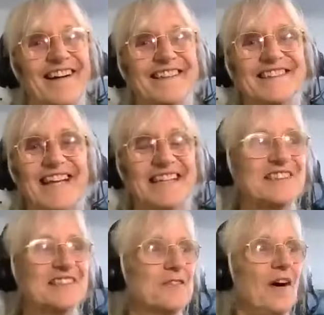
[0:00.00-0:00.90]
a
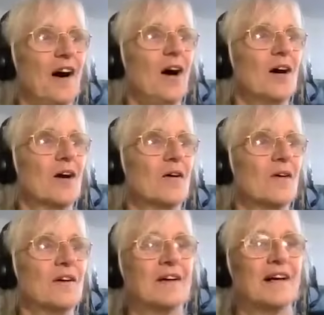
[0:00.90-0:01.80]
sense of,
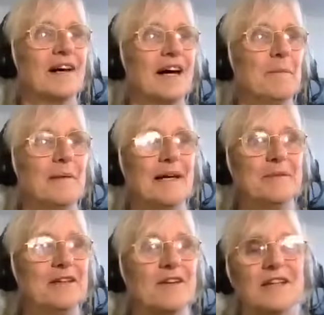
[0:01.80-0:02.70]
oh, and
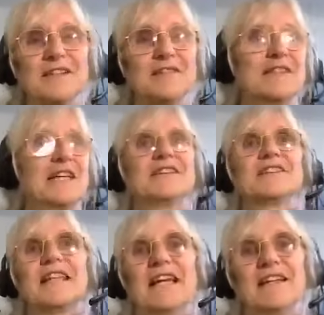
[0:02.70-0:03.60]
maybe you can't even
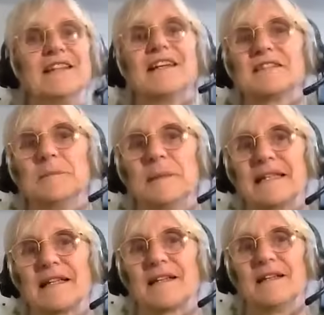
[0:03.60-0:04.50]
understand, it doesn't
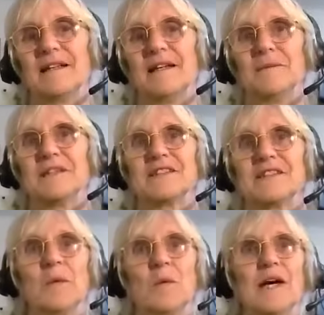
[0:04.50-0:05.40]
matter. But
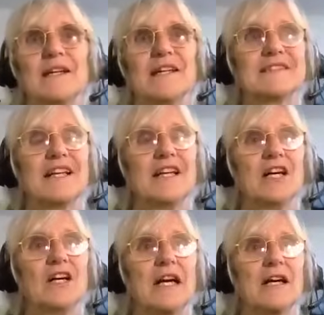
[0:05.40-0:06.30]
somewhere there's the
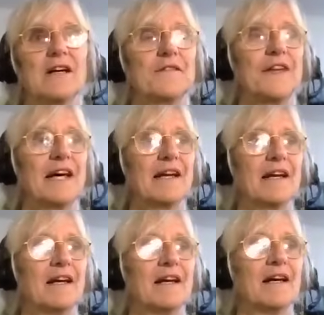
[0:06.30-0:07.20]
longing of
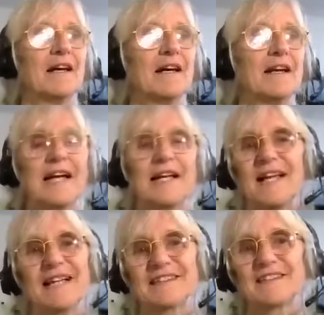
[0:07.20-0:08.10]

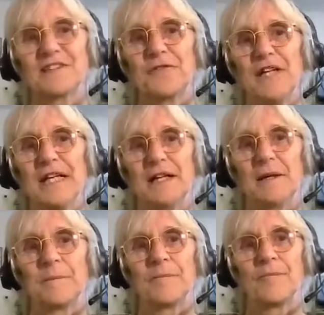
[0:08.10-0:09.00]
that's the
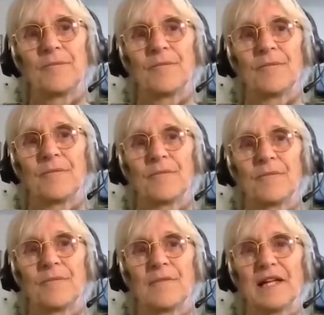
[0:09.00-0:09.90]
freedom,
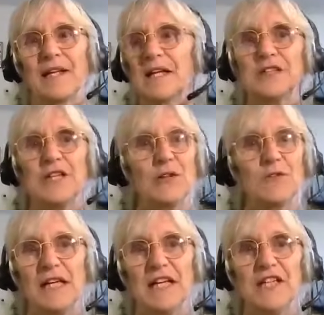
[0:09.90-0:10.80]
that there are no
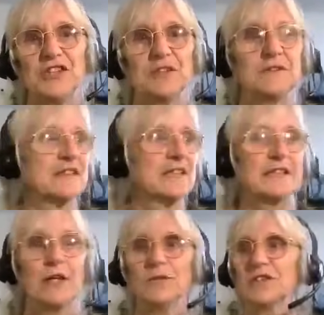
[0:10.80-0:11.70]
relations
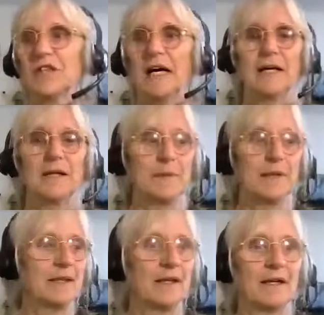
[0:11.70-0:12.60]
and no time
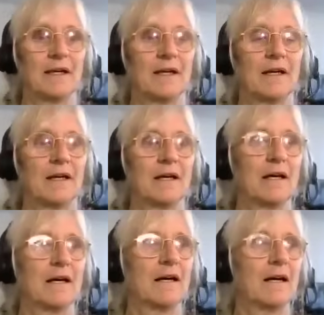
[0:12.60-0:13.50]
and,
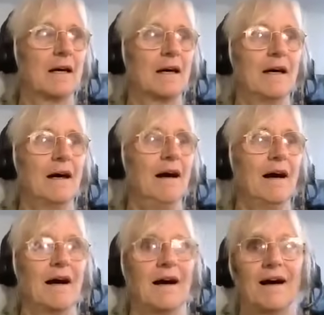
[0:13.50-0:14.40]

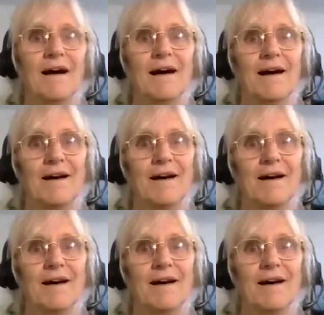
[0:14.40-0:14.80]
ah.